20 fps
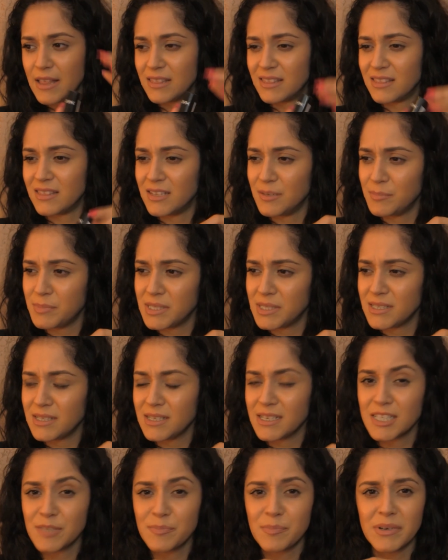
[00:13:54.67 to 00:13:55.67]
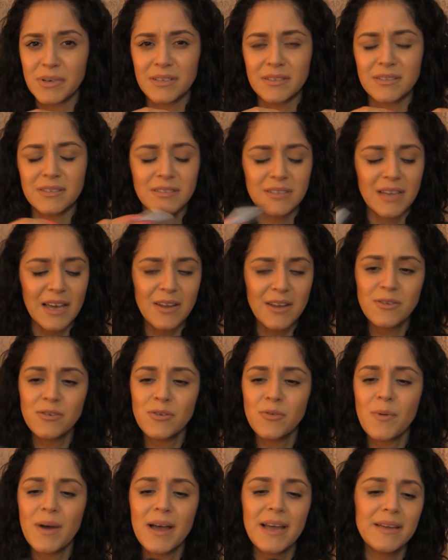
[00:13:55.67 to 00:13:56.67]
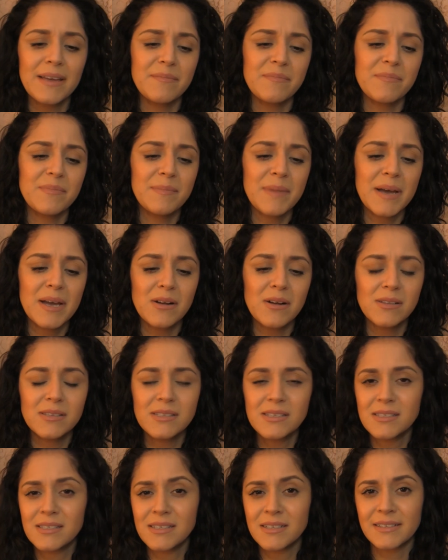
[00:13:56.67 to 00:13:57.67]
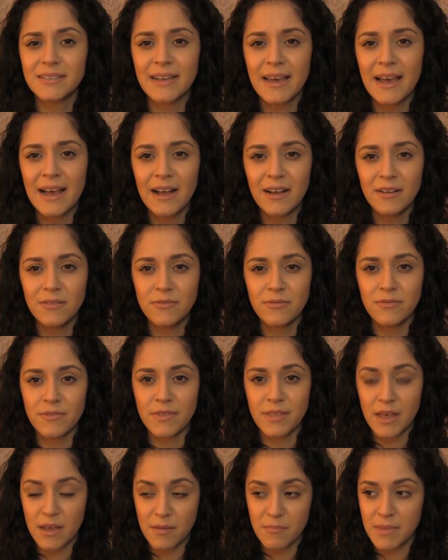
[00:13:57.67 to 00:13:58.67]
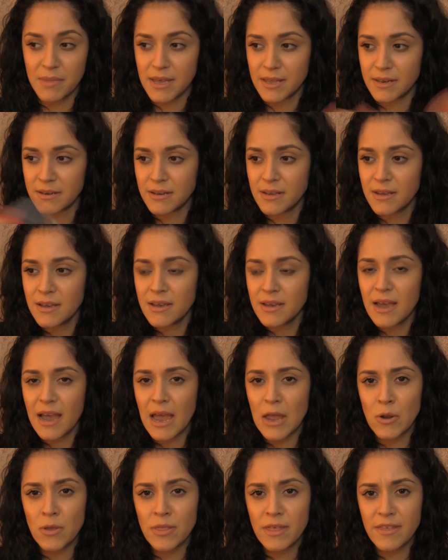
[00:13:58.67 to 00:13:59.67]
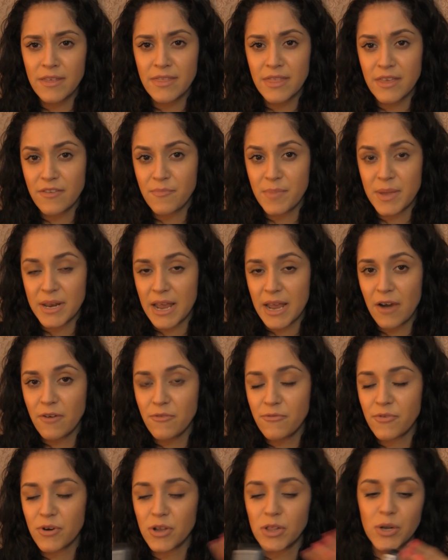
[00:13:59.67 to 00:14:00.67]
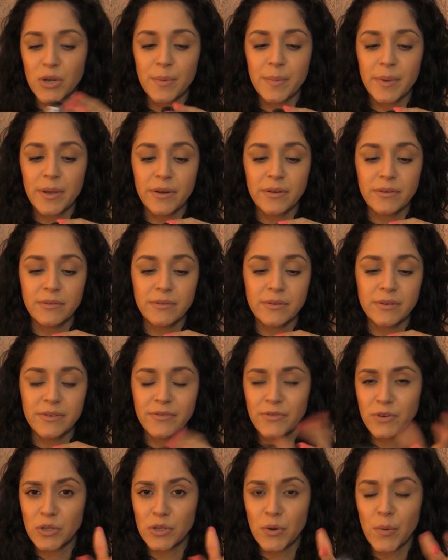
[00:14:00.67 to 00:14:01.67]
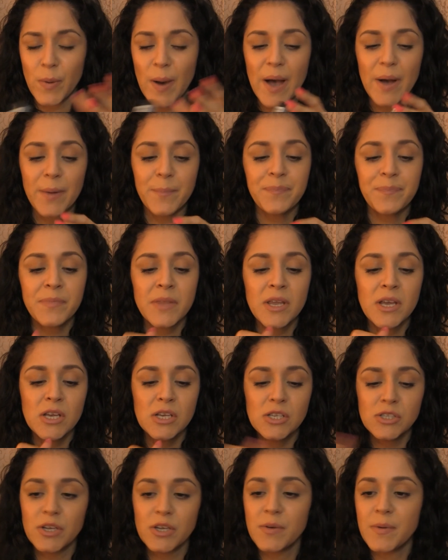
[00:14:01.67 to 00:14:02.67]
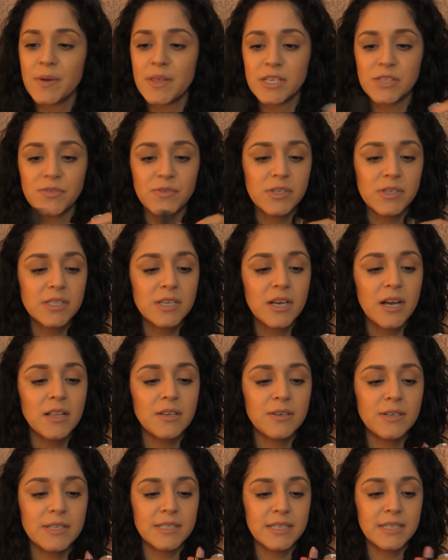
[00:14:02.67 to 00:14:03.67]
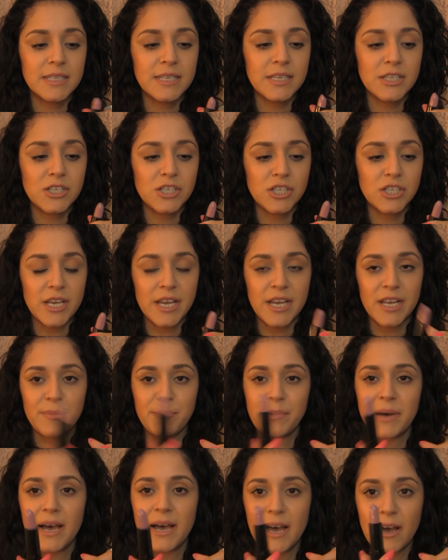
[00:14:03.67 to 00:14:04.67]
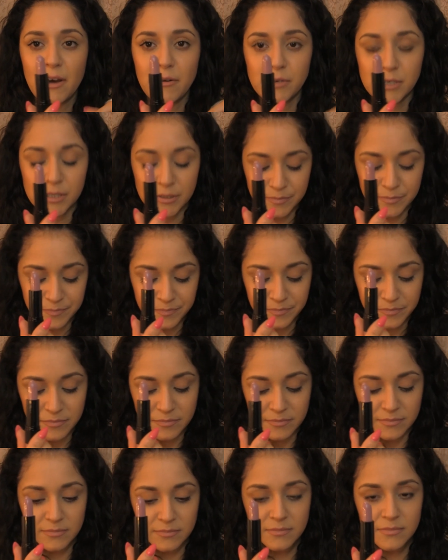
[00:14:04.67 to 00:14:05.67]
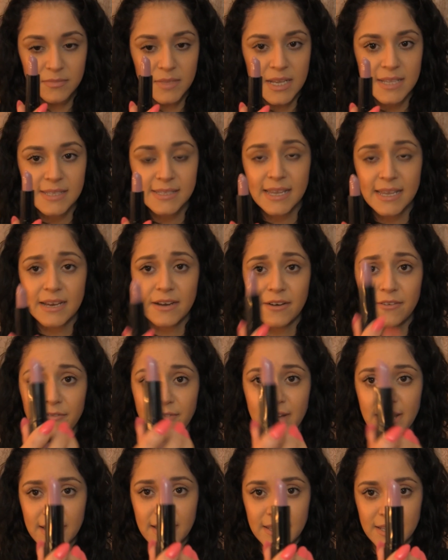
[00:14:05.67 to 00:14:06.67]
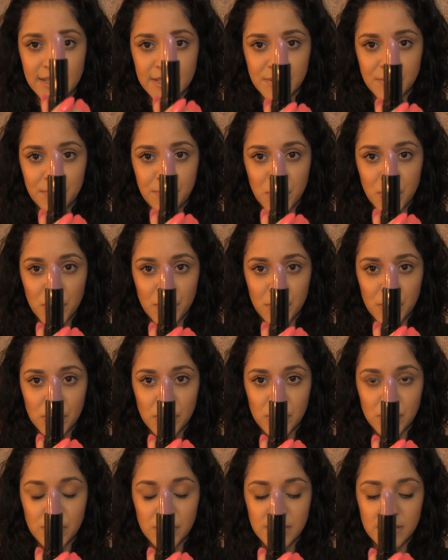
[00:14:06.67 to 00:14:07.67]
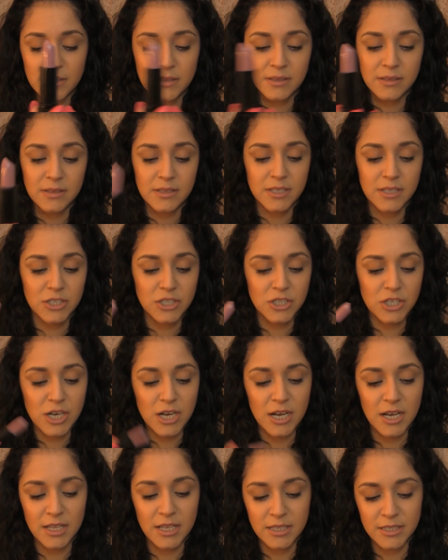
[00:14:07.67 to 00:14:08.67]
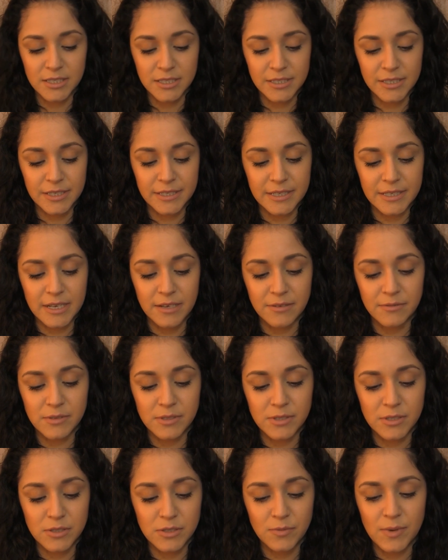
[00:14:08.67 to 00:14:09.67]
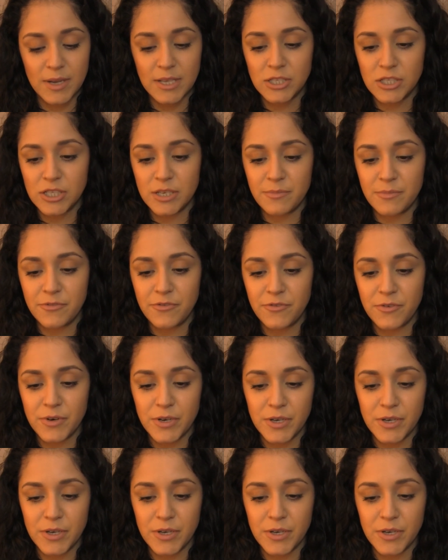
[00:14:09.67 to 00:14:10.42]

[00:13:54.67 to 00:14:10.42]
lipsticks, but I don't know why my Ulta didn't have them, and I know that they've been out for a little while. So anyway, this first color in the shade Power. It's like a violet purple-ish color, and I will swatch him for